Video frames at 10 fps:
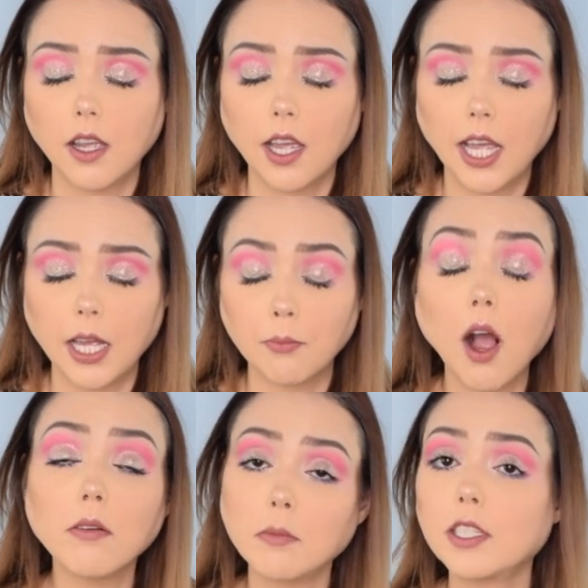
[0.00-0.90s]
and
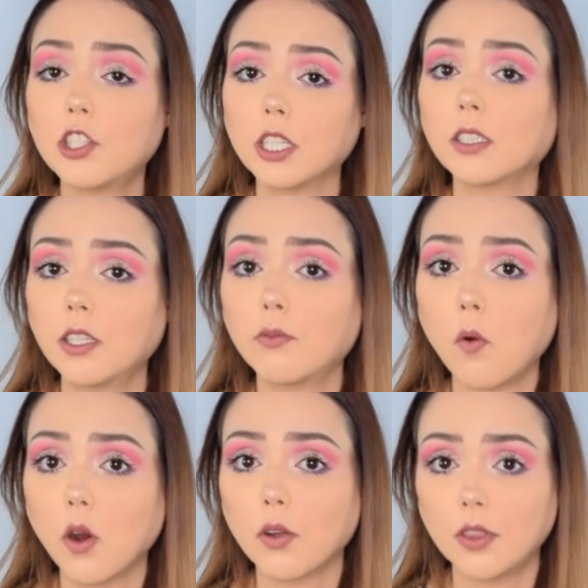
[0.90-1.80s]
probably Shirley
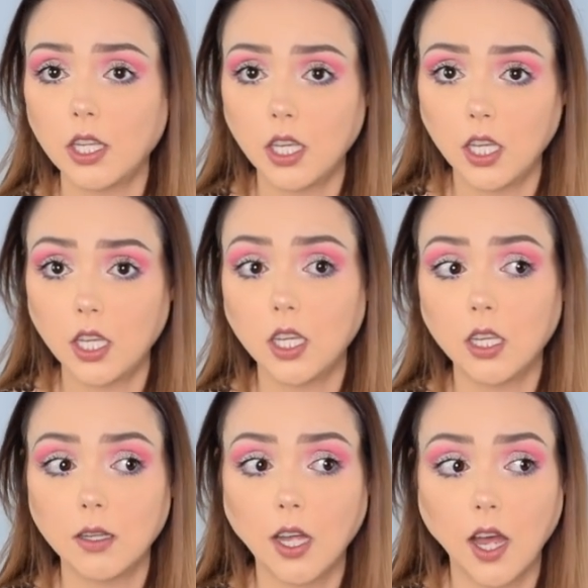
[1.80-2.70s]
for the
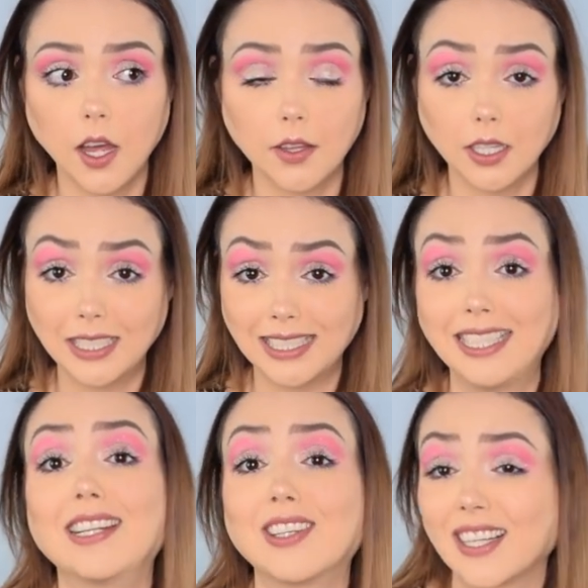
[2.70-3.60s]

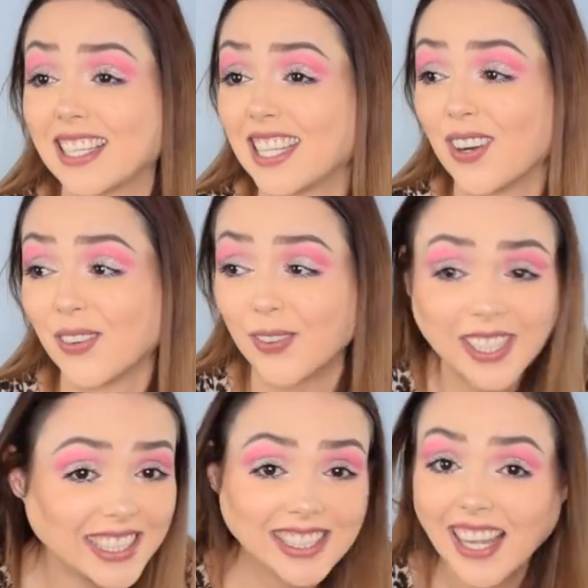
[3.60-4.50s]
concealer, because I
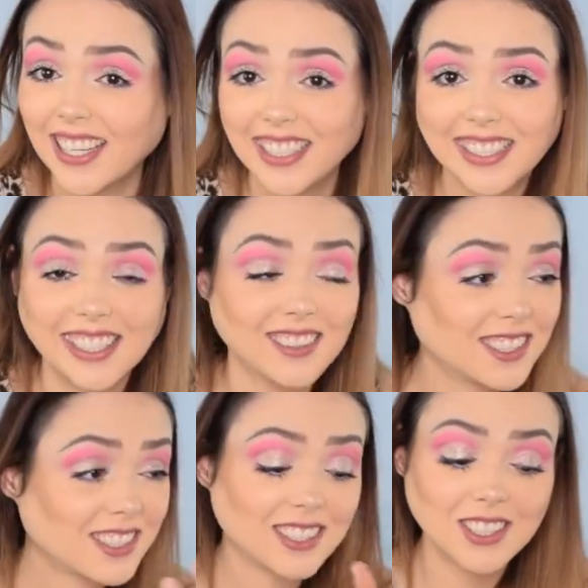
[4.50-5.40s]
really like
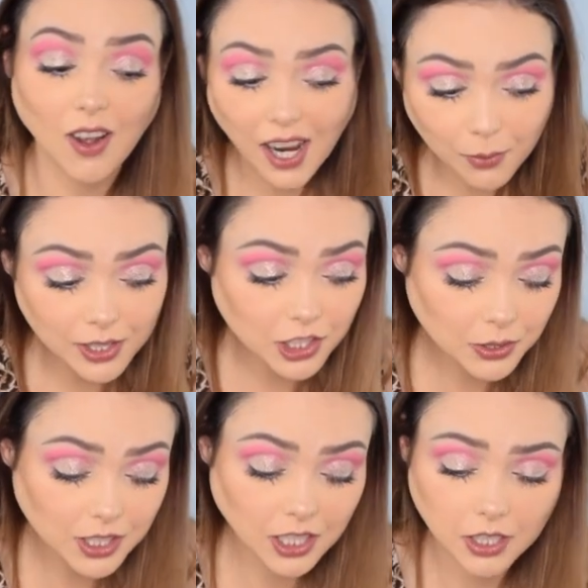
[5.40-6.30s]
concealers. So I would
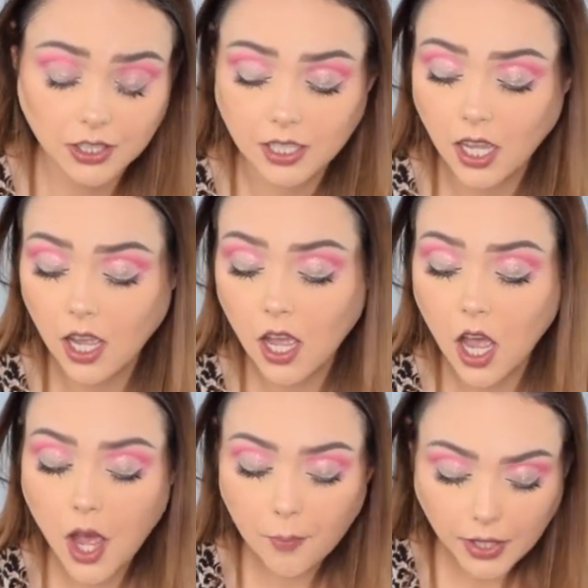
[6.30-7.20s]
choose hers.
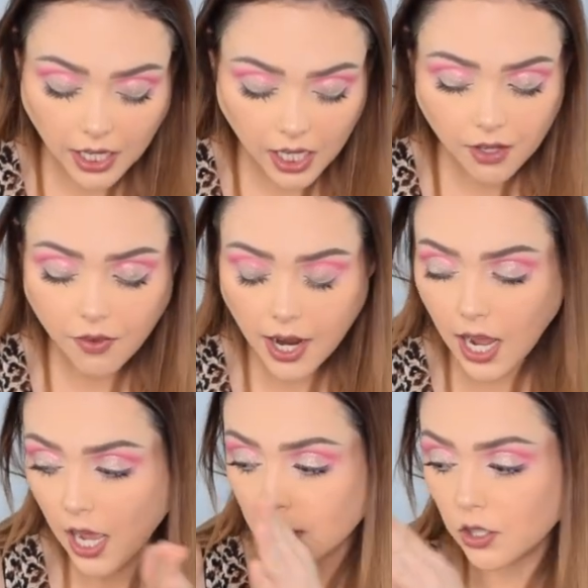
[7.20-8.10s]
But if I
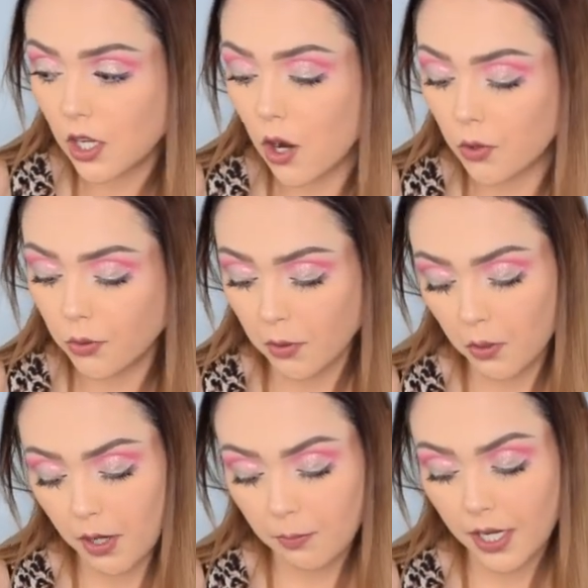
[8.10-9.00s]
had to go
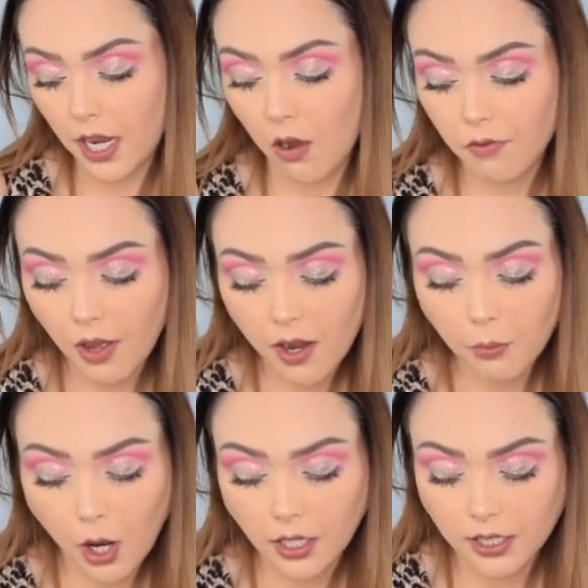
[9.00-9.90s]
through and pick out 5
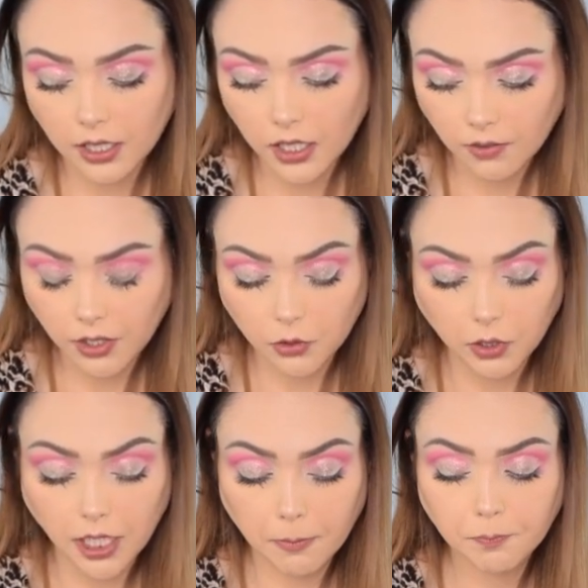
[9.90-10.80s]
products
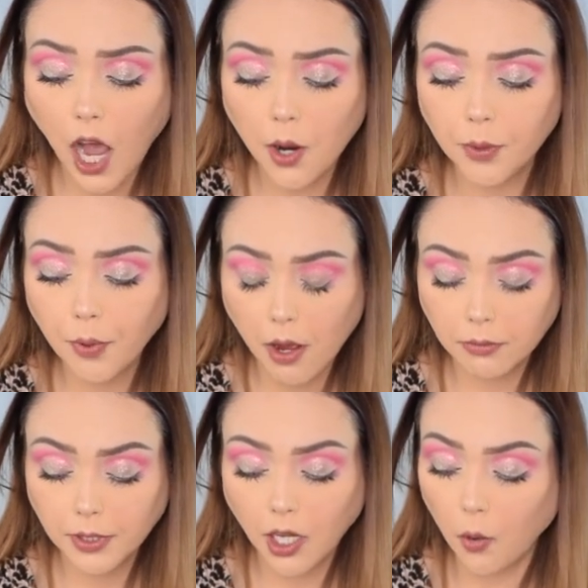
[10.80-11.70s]
individually, I would
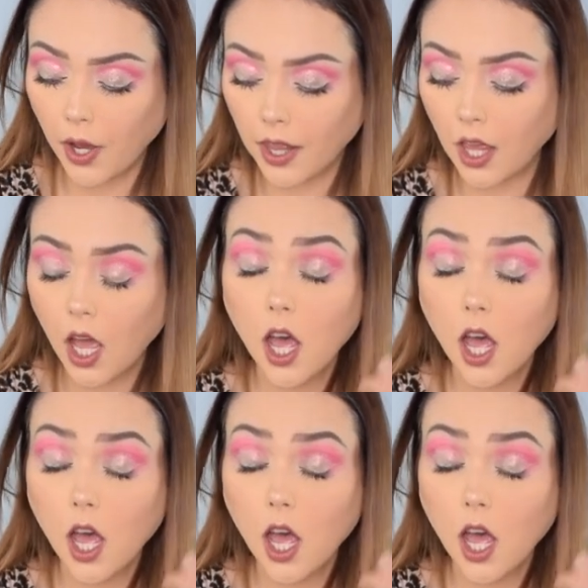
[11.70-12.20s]
probably go with